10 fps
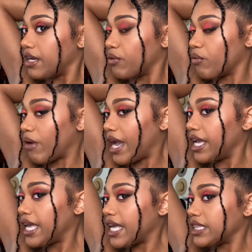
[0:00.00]

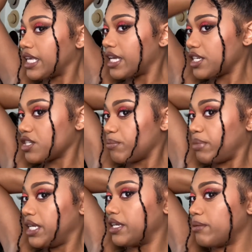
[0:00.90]
right at the edge of the
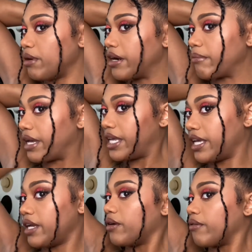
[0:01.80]
peanut part of my
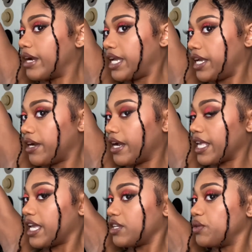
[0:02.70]
head right here. I
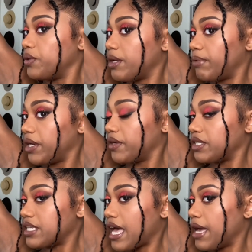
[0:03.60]
can't do it up here at the
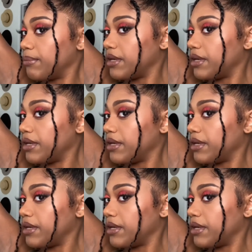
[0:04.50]
top.